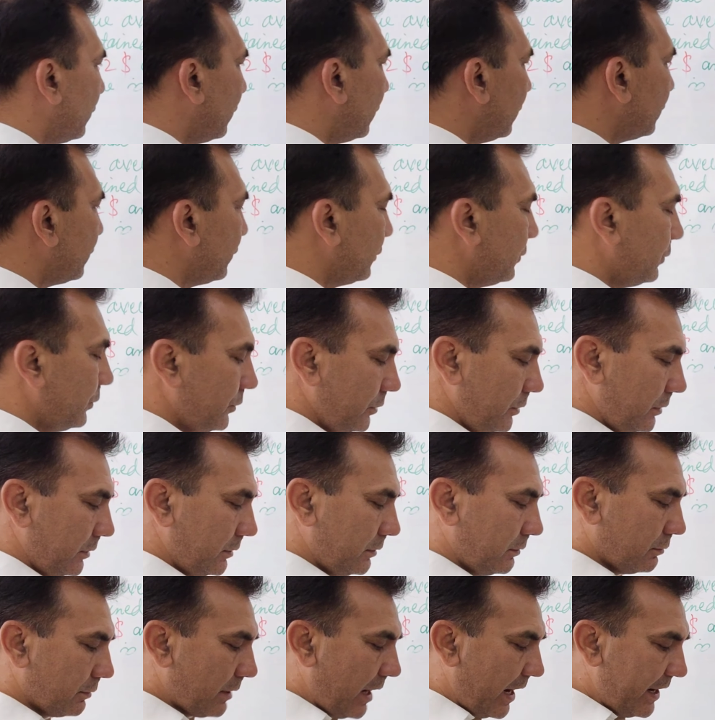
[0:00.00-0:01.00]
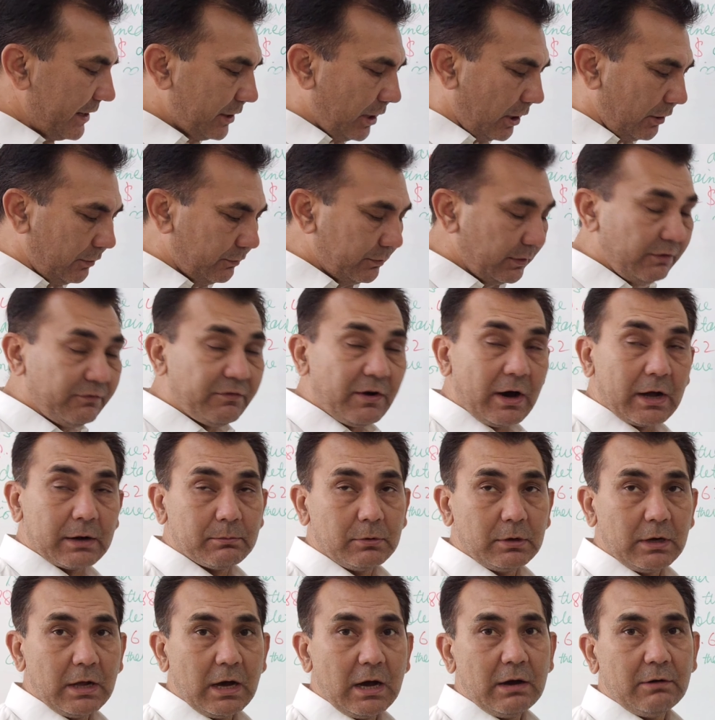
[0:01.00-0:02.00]
go to write down the
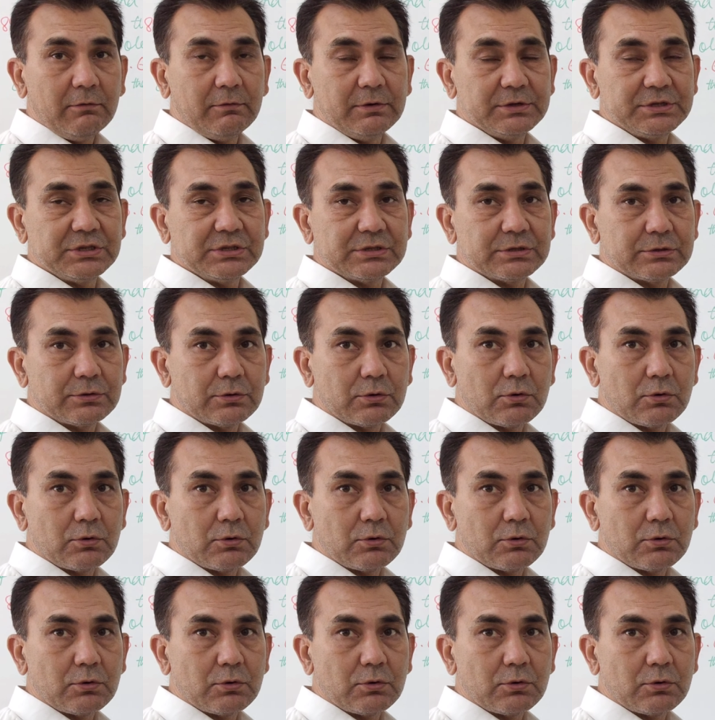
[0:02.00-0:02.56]
formula which is